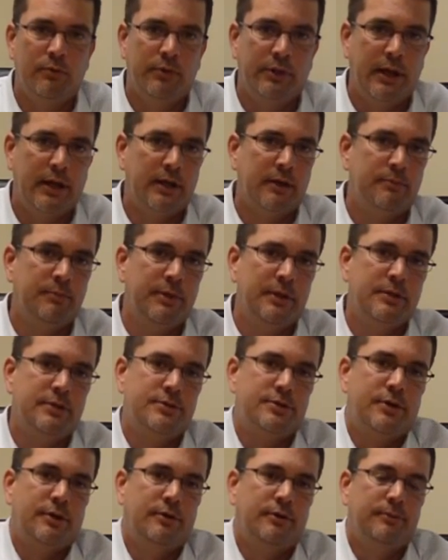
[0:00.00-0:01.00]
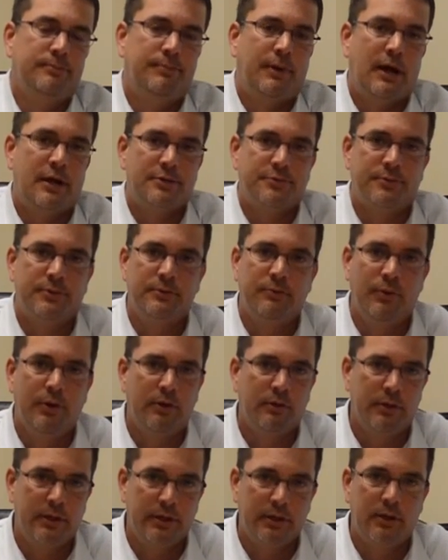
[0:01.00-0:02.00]
or that can be considered possibly
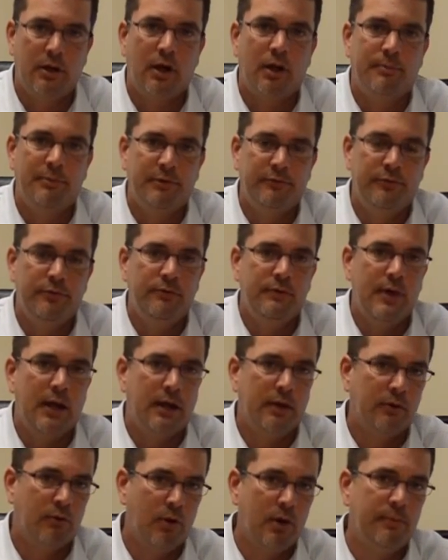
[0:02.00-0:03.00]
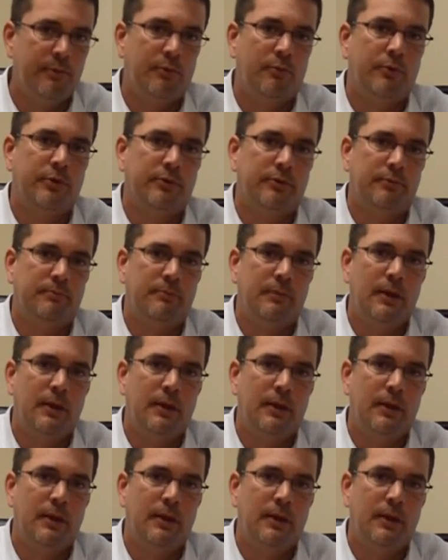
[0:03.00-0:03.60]
rental income if you've got an agreement with